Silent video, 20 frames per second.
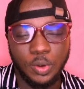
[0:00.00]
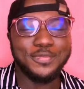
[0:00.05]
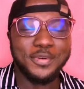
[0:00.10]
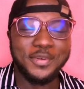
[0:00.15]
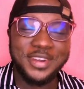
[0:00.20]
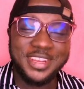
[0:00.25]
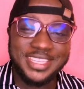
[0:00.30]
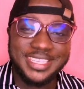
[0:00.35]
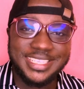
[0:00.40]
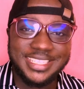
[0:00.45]

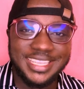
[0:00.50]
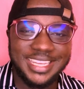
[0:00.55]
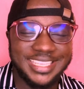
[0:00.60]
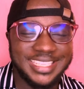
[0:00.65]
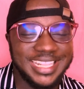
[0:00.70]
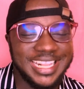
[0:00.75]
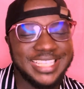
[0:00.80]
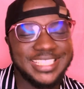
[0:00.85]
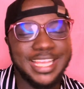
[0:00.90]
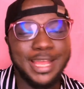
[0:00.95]
For
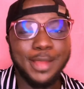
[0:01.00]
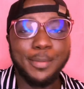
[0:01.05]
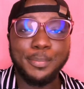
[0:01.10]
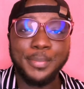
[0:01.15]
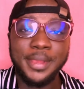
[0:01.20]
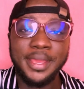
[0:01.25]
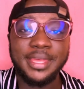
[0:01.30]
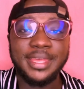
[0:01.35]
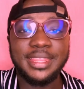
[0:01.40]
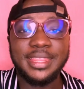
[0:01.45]
instance, let's say I
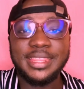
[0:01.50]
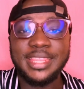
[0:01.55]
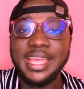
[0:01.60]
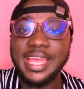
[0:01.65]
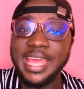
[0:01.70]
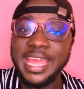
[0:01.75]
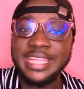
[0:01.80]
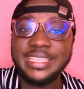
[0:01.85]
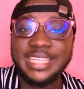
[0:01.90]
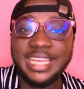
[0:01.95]
pick the
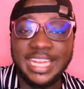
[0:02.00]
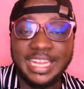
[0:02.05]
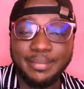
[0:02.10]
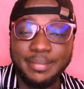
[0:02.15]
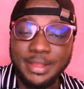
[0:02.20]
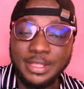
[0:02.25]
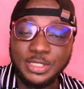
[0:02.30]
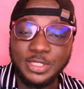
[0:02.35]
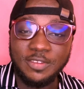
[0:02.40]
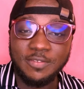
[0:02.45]
8
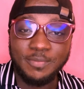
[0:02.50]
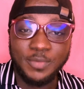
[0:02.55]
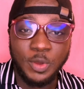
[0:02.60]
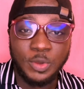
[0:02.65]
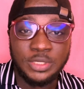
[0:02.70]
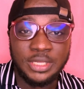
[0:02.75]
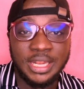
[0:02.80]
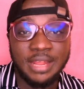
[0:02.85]
elements of music.